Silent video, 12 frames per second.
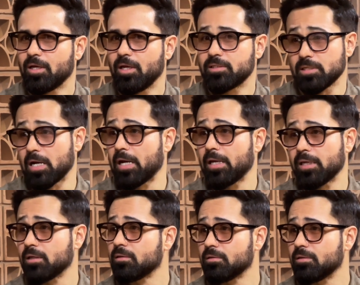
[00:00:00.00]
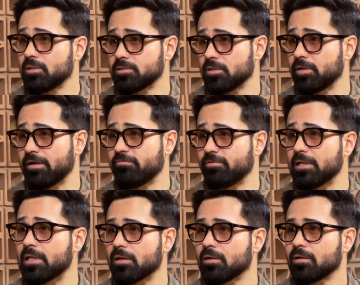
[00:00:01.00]
it's a high. It's a great
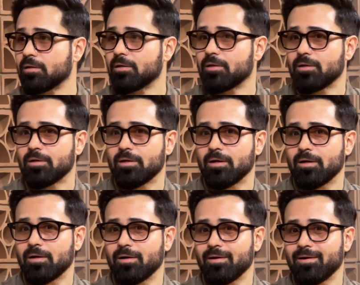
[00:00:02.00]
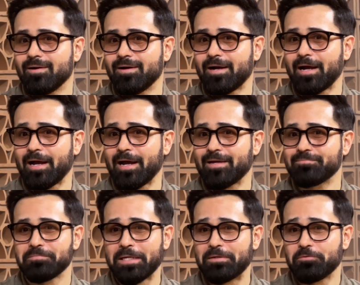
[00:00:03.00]
feeling.
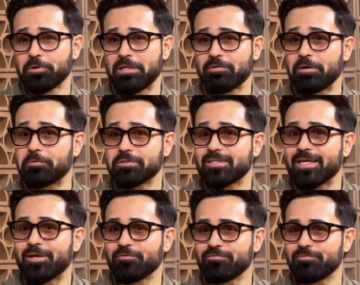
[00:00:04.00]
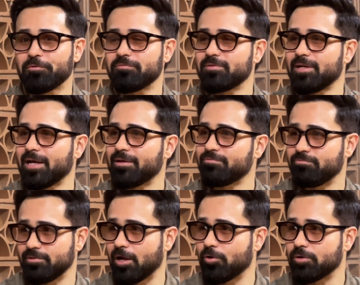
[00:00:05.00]
I don't even want to think of a life
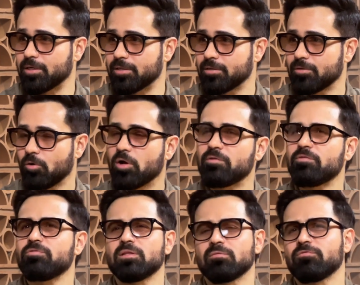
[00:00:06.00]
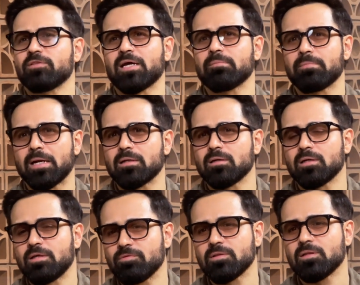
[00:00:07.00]
without it. Or even for that matter,
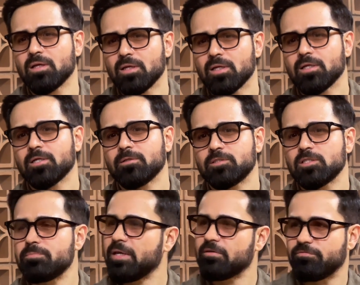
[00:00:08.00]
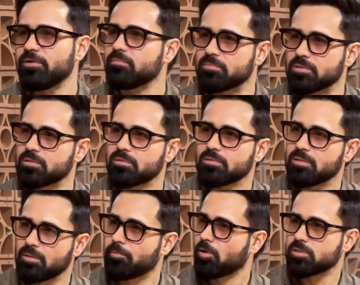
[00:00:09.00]
even just being in films,
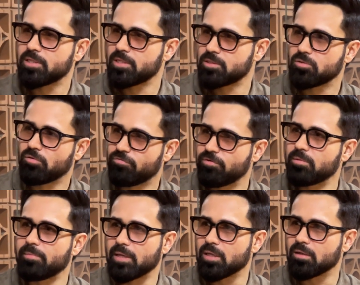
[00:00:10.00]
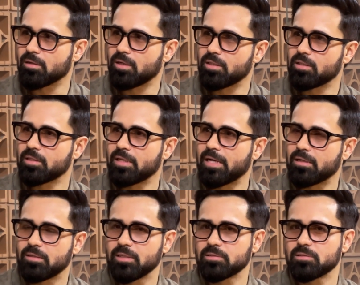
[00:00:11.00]
the process of filmmaking. I think
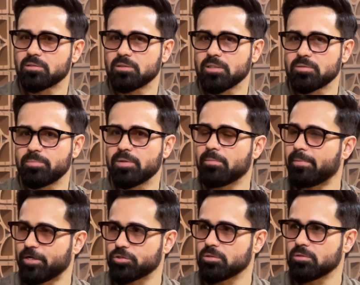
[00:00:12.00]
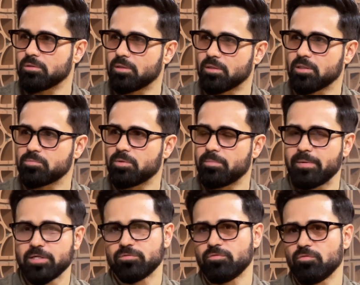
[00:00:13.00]
that's been a passion. It's been a
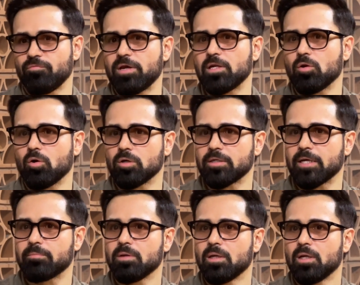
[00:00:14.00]
passion for a very long time.